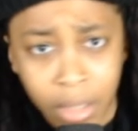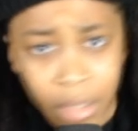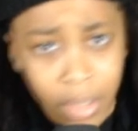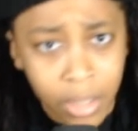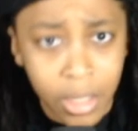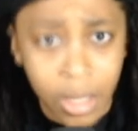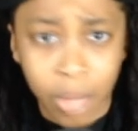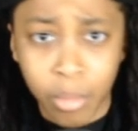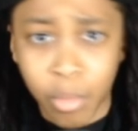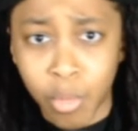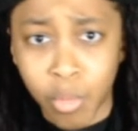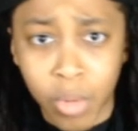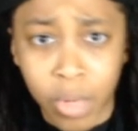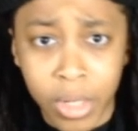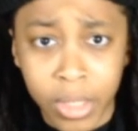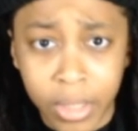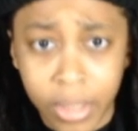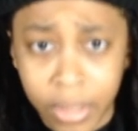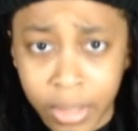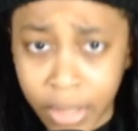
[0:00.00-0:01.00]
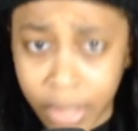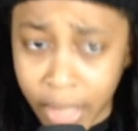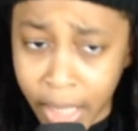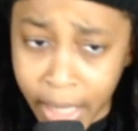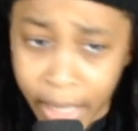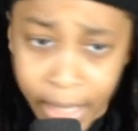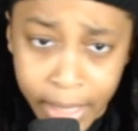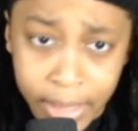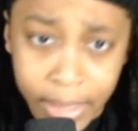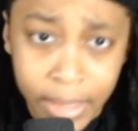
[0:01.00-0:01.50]
Number one,
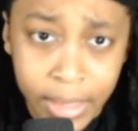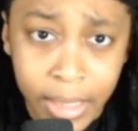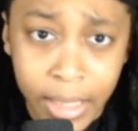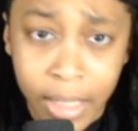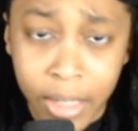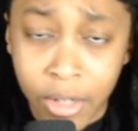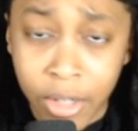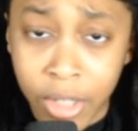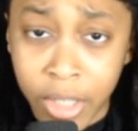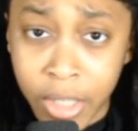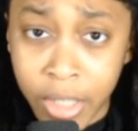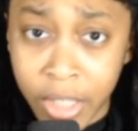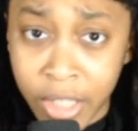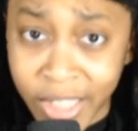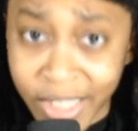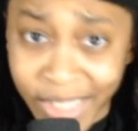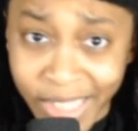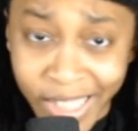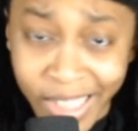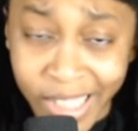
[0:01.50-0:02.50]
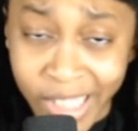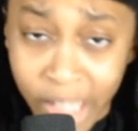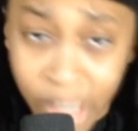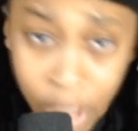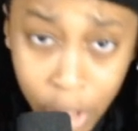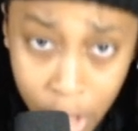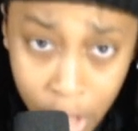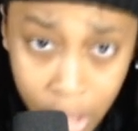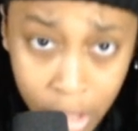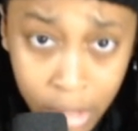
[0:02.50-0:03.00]
like as I said earlier, get
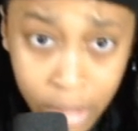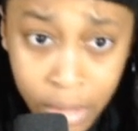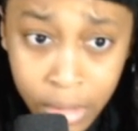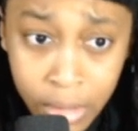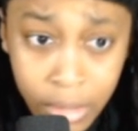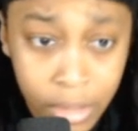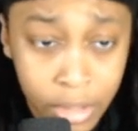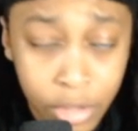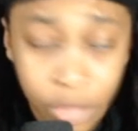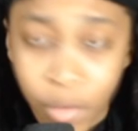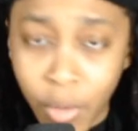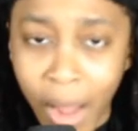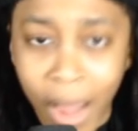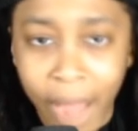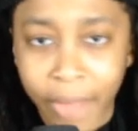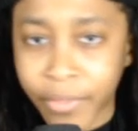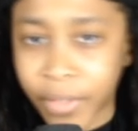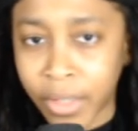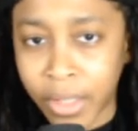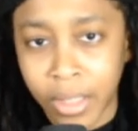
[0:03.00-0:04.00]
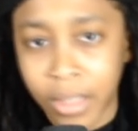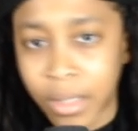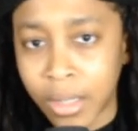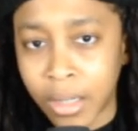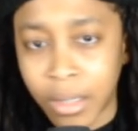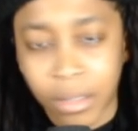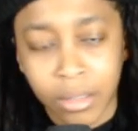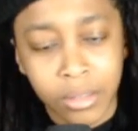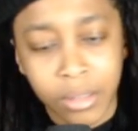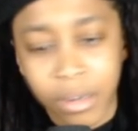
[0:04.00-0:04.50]
younger. You have to get
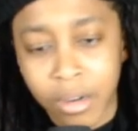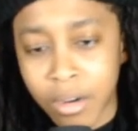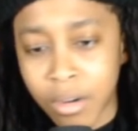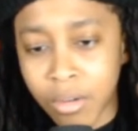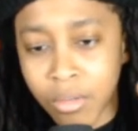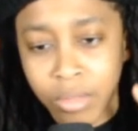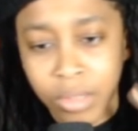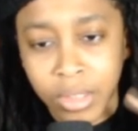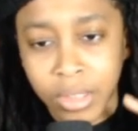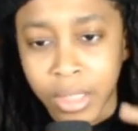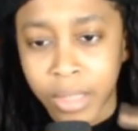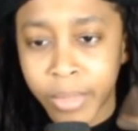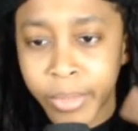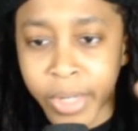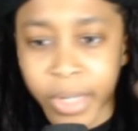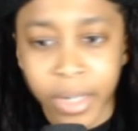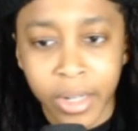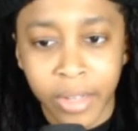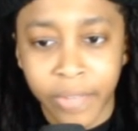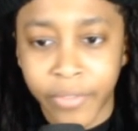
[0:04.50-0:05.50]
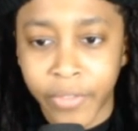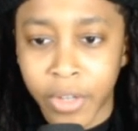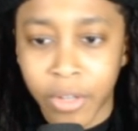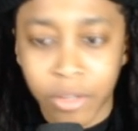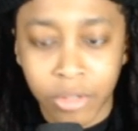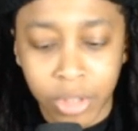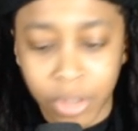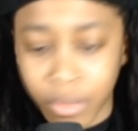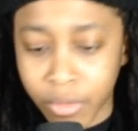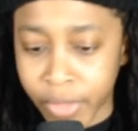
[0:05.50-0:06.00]
younger. Third oldest team in the
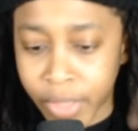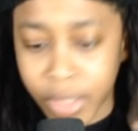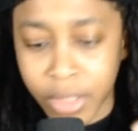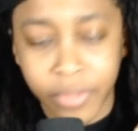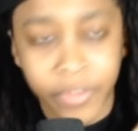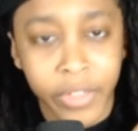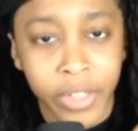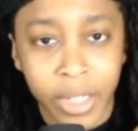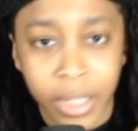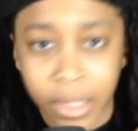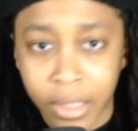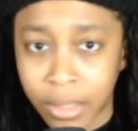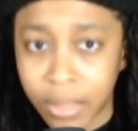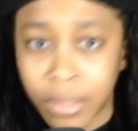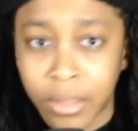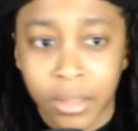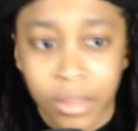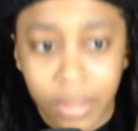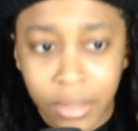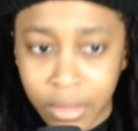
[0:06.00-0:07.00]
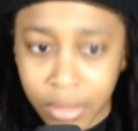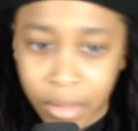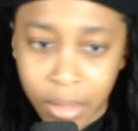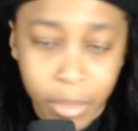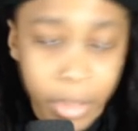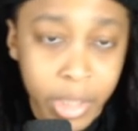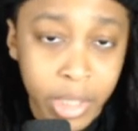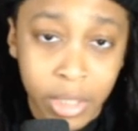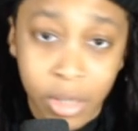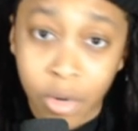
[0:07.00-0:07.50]
NFL is no reason for that. Some
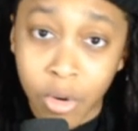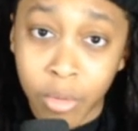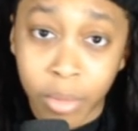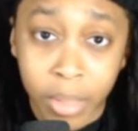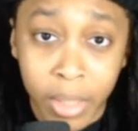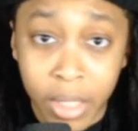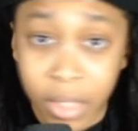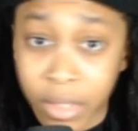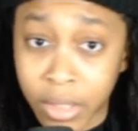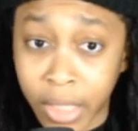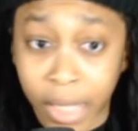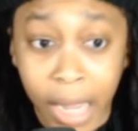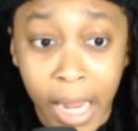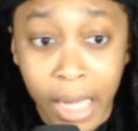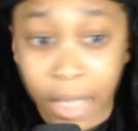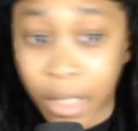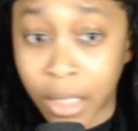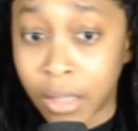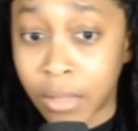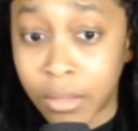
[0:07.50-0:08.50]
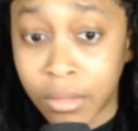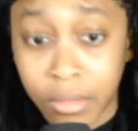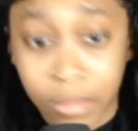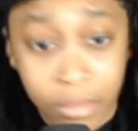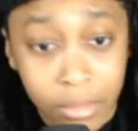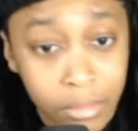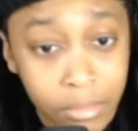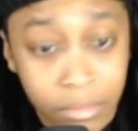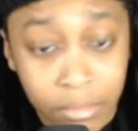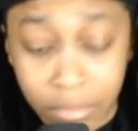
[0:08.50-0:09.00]
of these old players they gotta go.
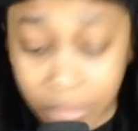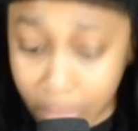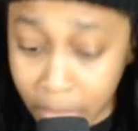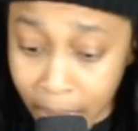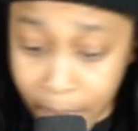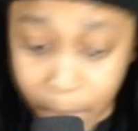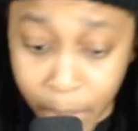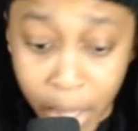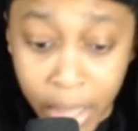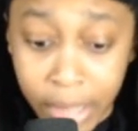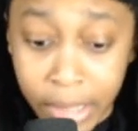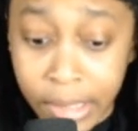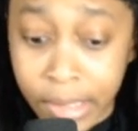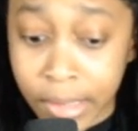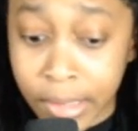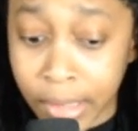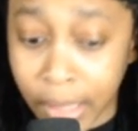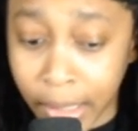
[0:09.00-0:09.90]
My apologies.